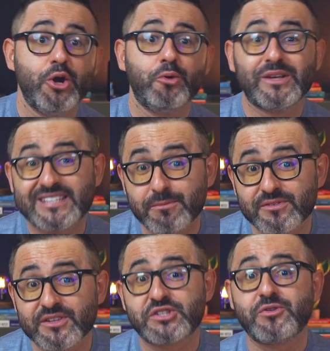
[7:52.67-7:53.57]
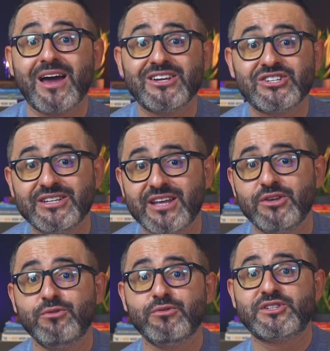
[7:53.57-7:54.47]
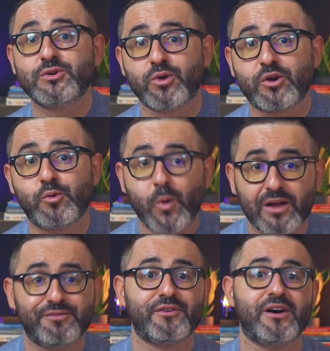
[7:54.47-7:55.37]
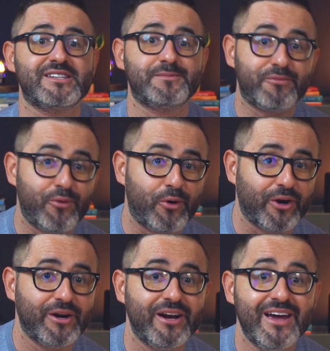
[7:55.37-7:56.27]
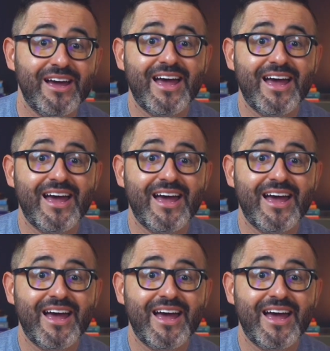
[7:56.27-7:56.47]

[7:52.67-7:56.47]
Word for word: with some of the strategy that used to work well for us before